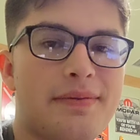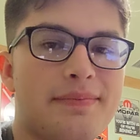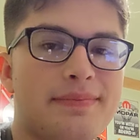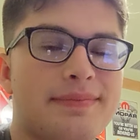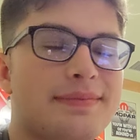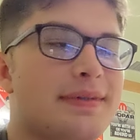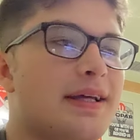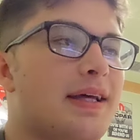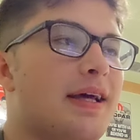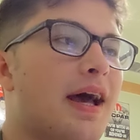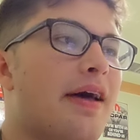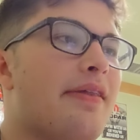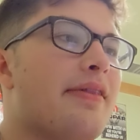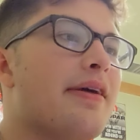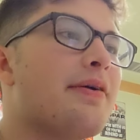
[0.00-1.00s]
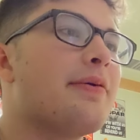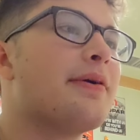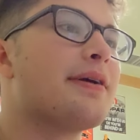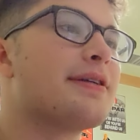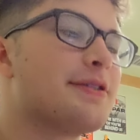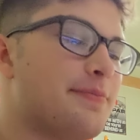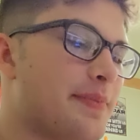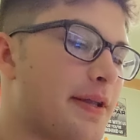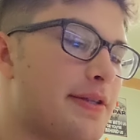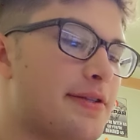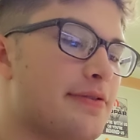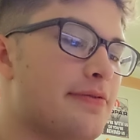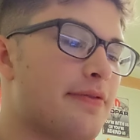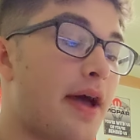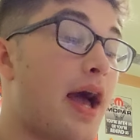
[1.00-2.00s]
them, and they were
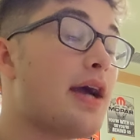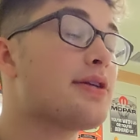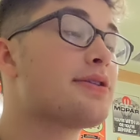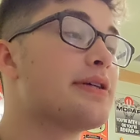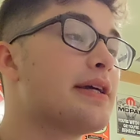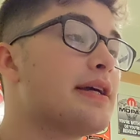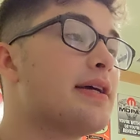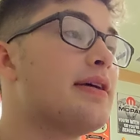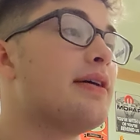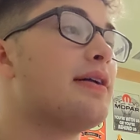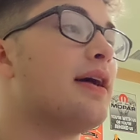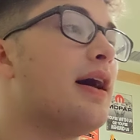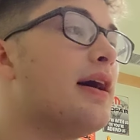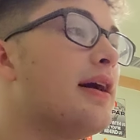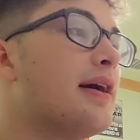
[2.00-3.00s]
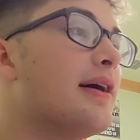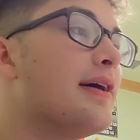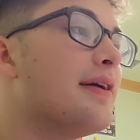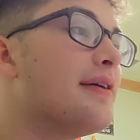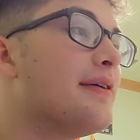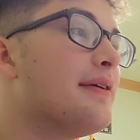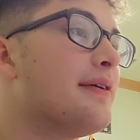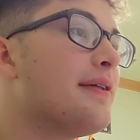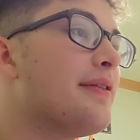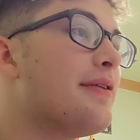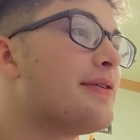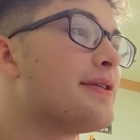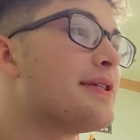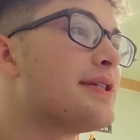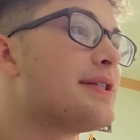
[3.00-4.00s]
expensive. Actually,
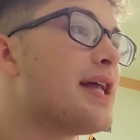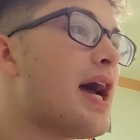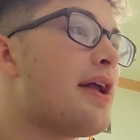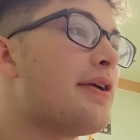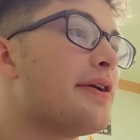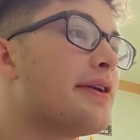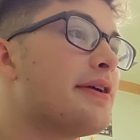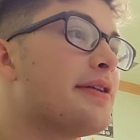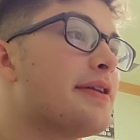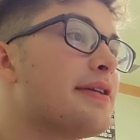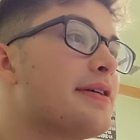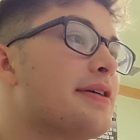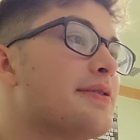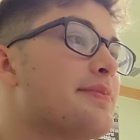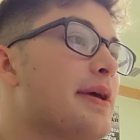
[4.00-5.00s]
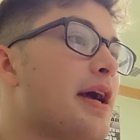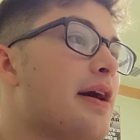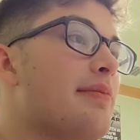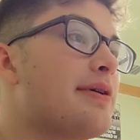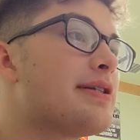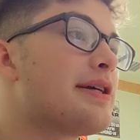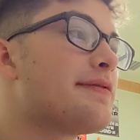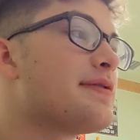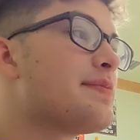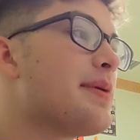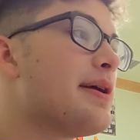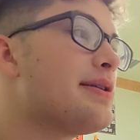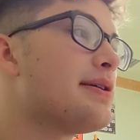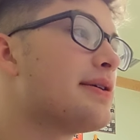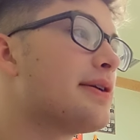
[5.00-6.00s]
there's a stat on here that tells me how much I've
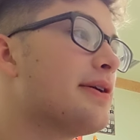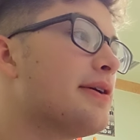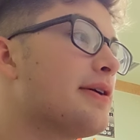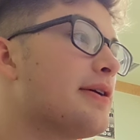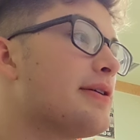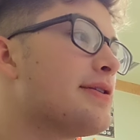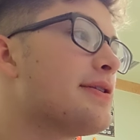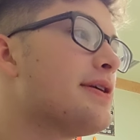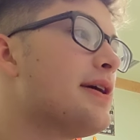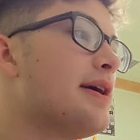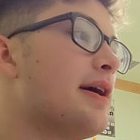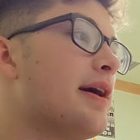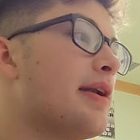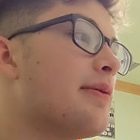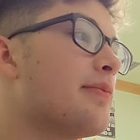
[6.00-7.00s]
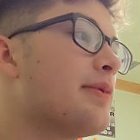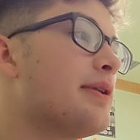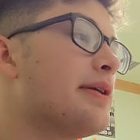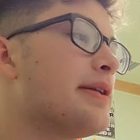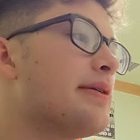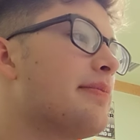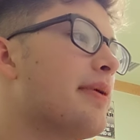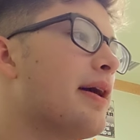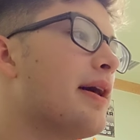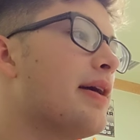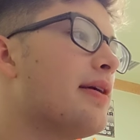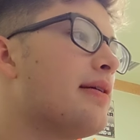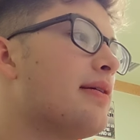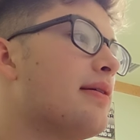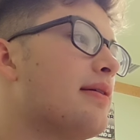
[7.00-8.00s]
spent on cars, and I'm willing to
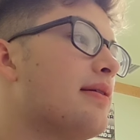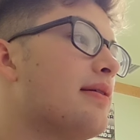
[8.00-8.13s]
bet,